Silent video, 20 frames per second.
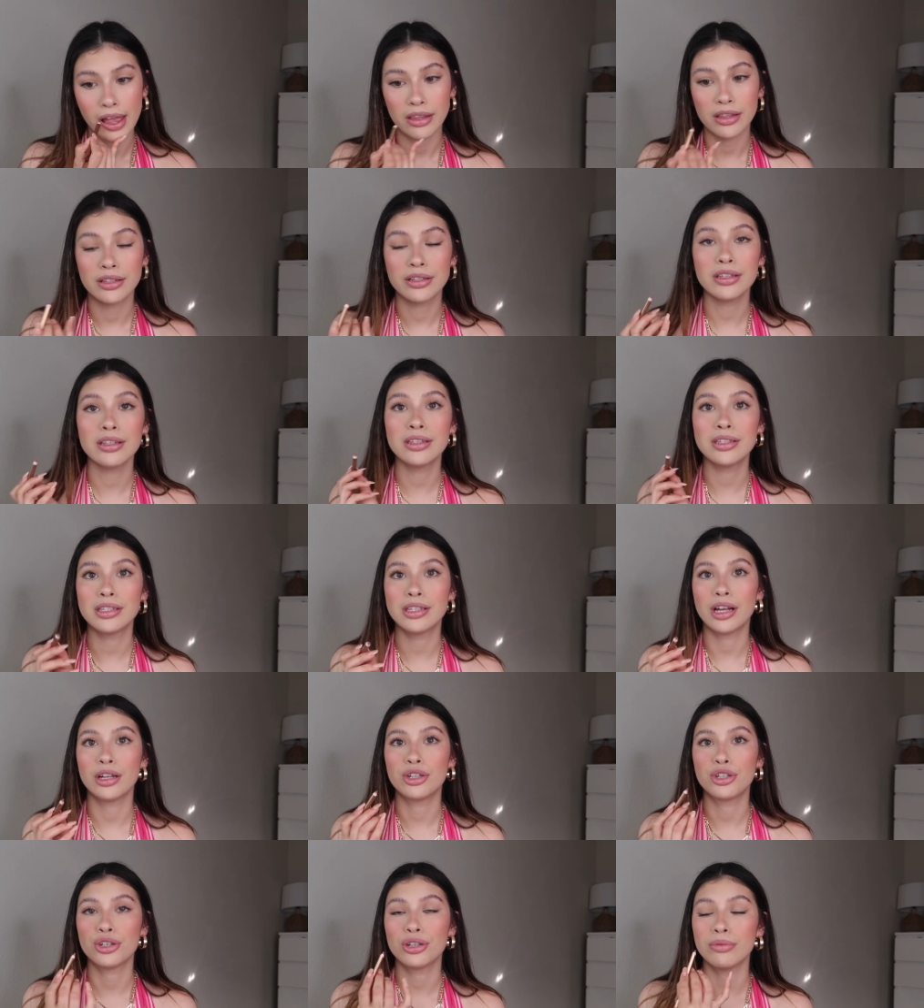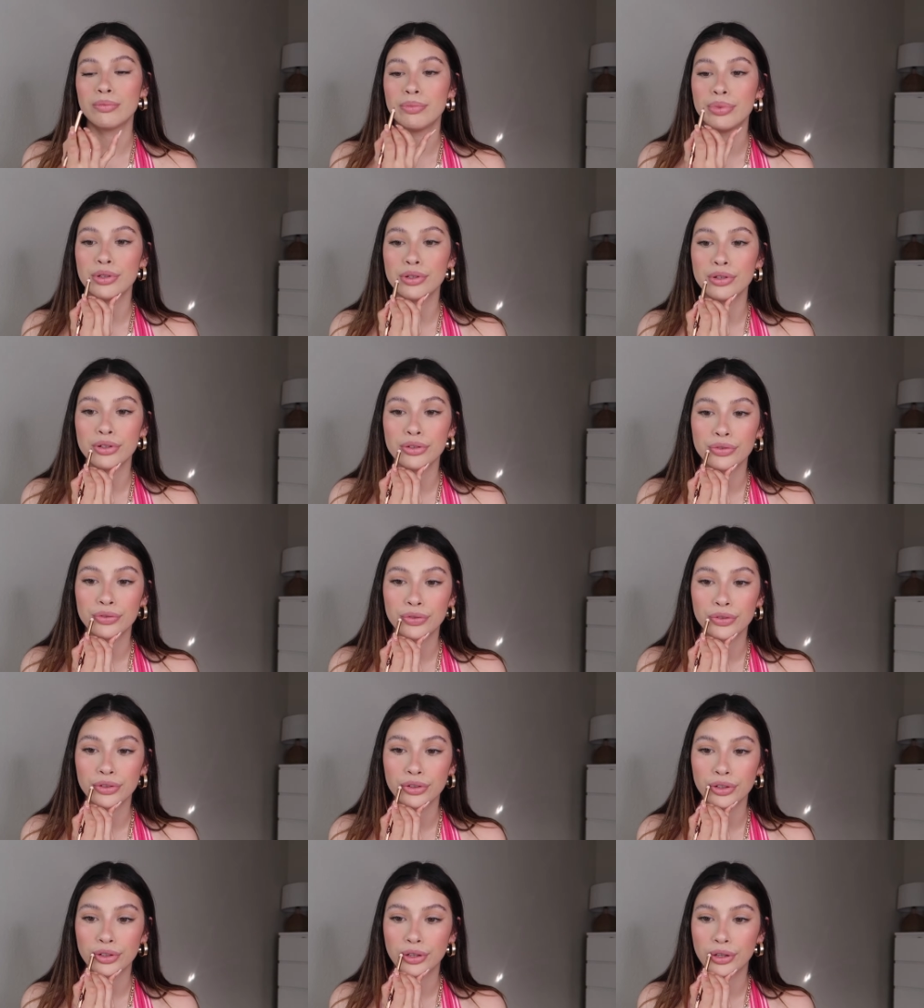This is such a
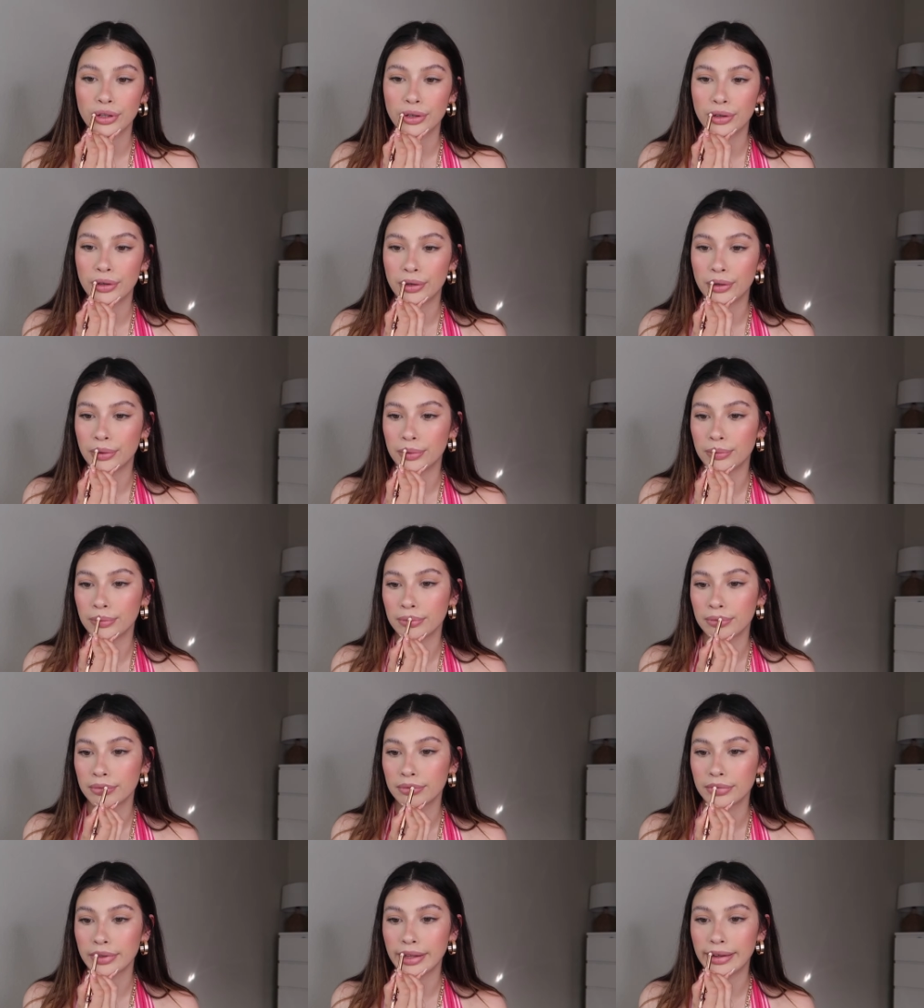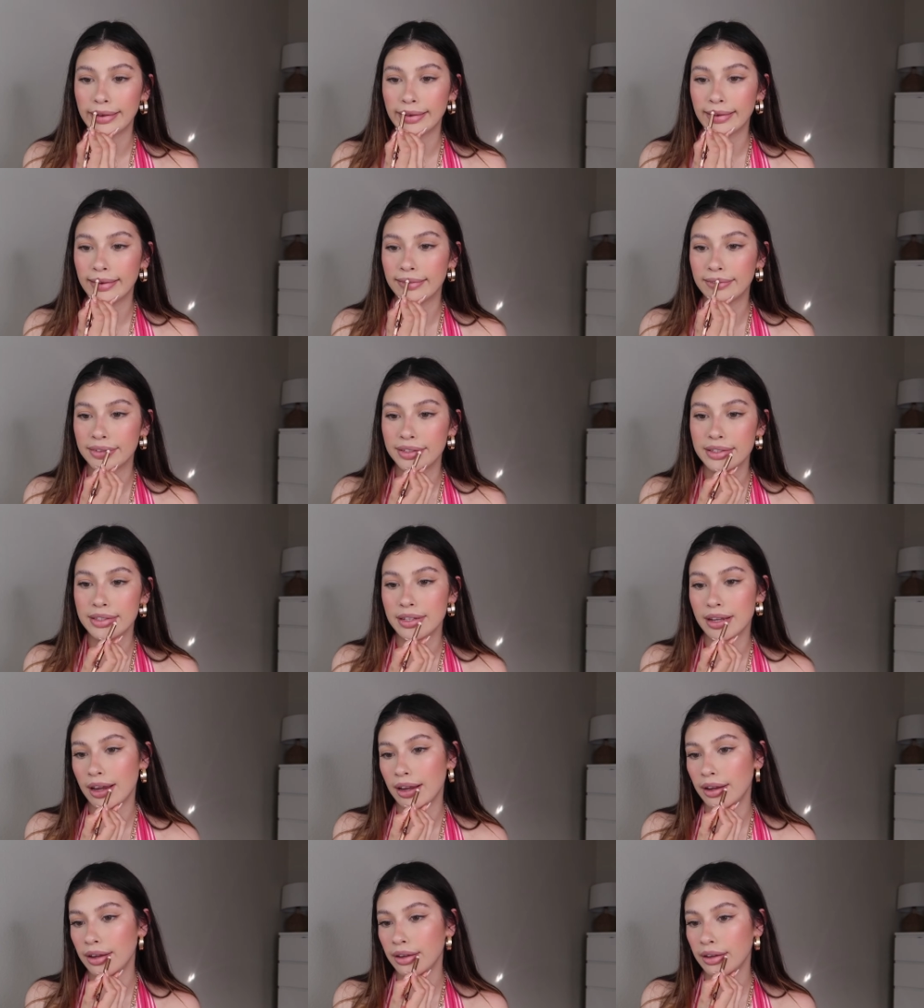beautiful like
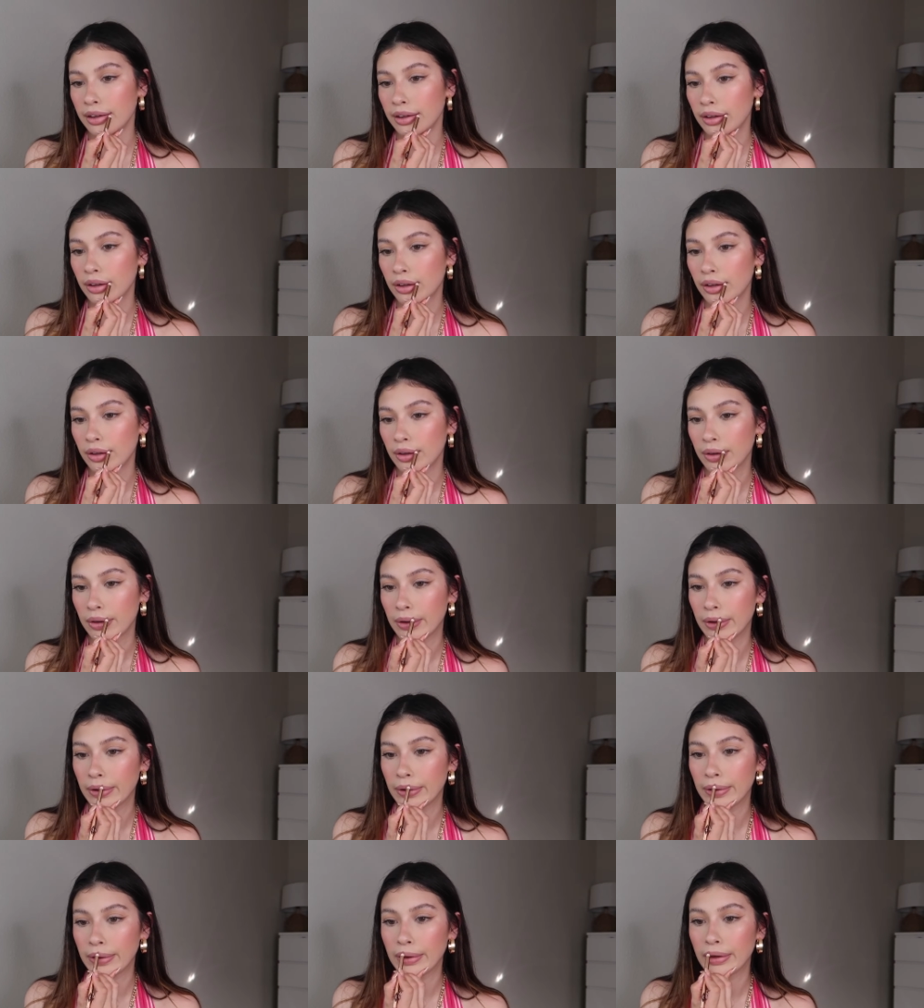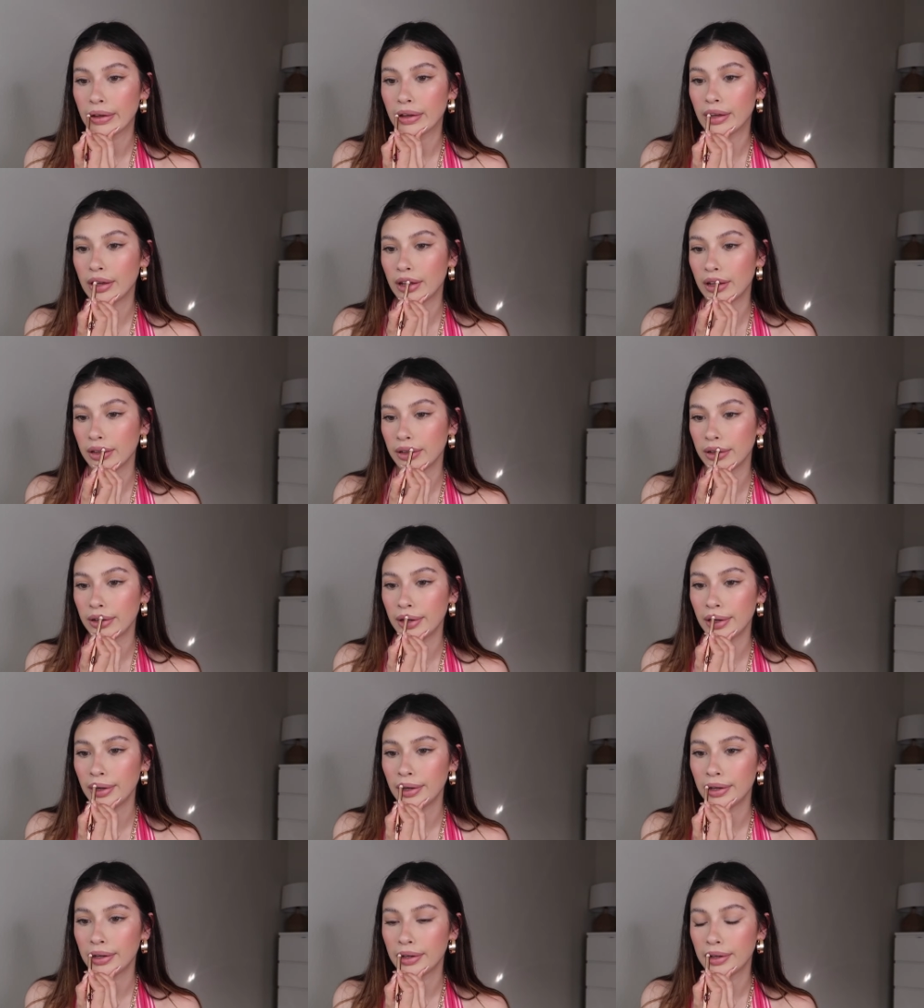everyday color.